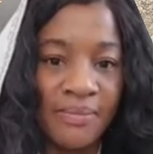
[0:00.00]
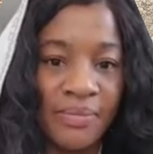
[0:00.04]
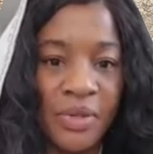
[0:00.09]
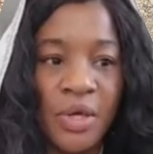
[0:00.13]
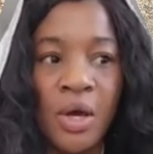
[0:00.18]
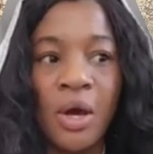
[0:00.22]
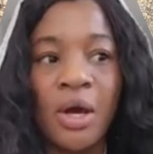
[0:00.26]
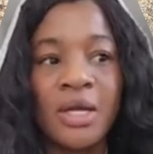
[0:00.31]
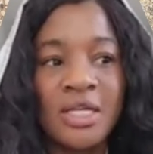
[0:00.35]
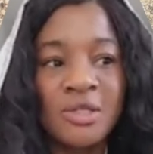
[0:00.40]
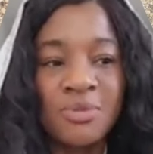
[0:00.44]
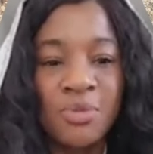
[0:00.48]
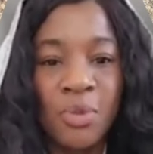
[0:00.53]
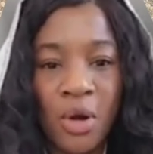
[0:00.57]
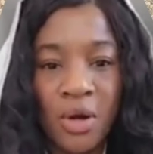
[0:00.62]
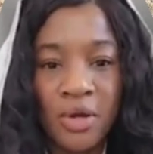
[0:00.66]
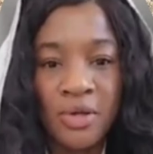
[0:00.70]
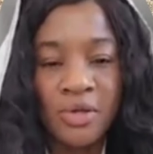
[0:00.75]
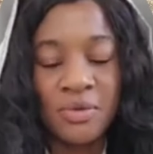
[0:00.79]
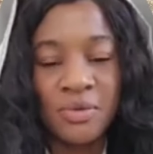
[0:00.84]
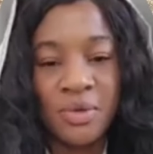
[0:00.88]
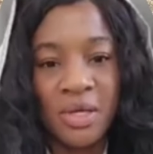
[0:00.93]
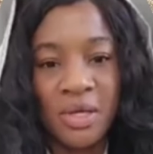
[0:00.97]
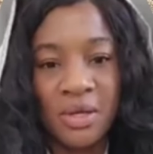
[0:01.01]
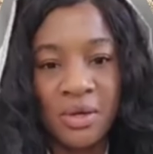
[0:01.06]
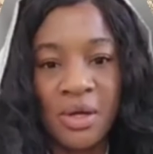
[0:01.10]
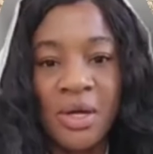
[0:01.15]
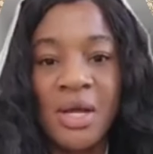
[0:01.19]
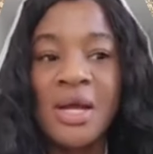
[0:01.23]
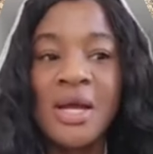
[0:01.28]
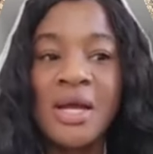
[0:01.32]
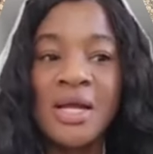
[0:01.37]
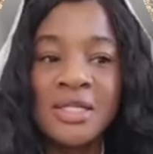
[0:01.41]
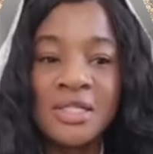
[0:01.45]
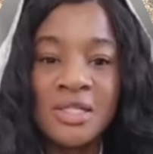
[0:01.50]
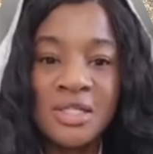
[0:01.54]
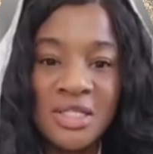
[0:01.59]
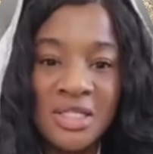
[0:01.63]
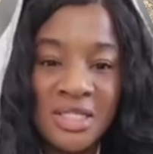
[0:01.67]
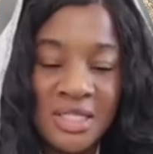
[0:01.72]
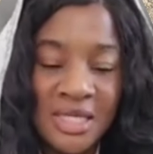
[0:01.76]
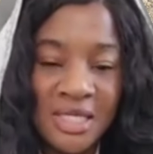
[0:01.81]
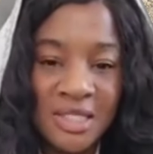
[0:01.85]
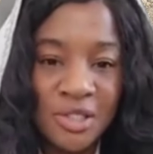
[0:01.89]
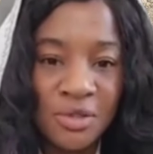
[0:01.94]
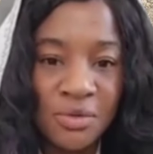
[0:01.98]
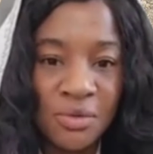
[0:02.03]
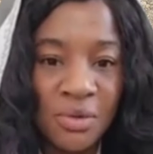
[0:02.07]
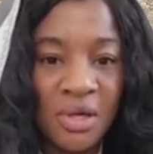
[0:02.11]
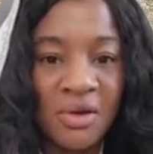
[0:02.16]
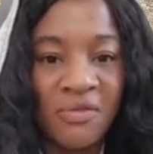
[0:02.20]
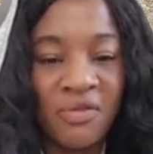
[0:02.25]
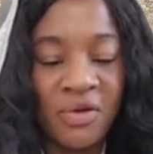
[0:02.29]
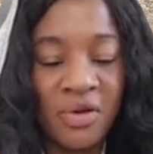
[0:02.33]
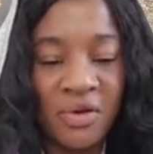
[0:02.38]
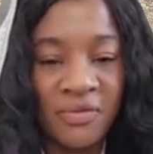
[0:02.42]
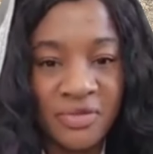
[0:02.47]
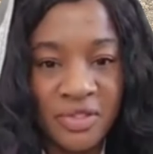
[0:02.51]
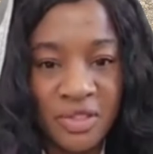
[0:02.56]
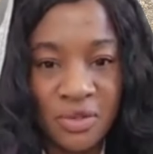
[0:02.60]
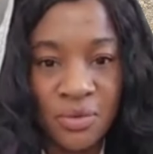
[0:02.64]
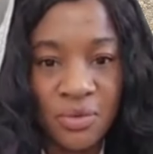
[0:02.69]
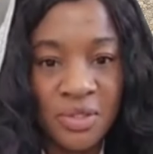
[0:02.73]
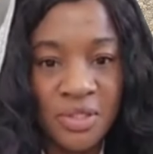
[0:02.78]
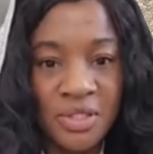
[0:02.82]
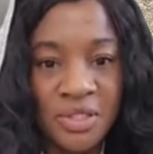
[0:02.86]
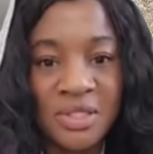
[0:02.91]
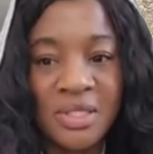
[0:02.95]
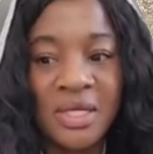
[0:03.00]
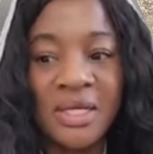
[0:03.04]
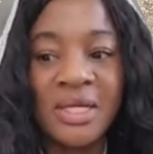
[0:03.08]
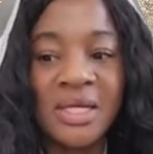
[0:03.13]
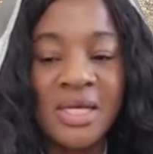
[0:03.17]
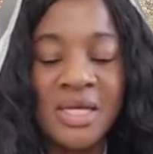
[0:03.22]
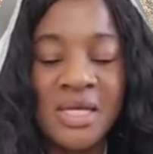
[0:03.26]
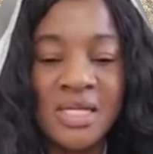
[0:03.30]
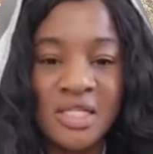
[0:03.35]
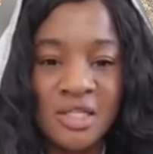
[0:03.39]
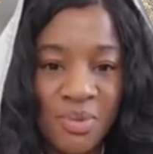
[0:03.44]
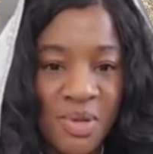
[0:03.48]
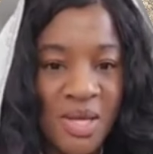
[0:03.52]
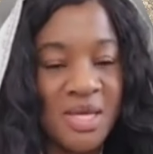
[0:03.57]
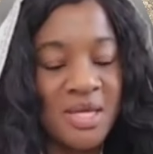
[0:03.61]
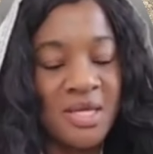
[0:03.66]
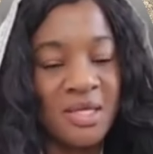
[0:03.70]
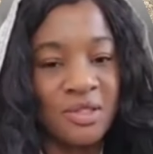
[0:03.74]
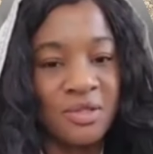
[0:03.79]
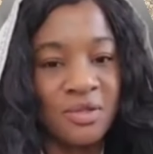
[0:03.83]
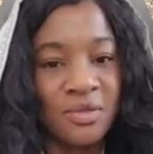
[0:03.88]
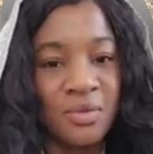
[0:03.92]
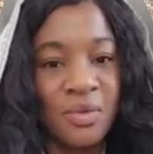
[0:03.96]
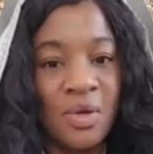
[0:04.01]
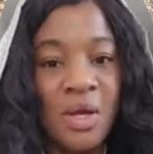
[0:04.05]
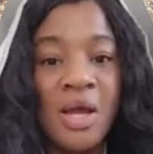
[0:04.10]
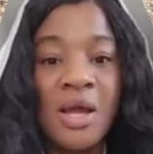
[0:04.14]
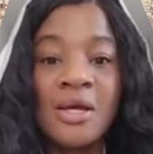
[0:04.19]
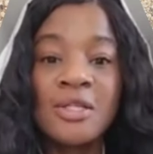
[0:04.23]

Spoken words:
God has brought you here to seat you in front of a source that he is speaking to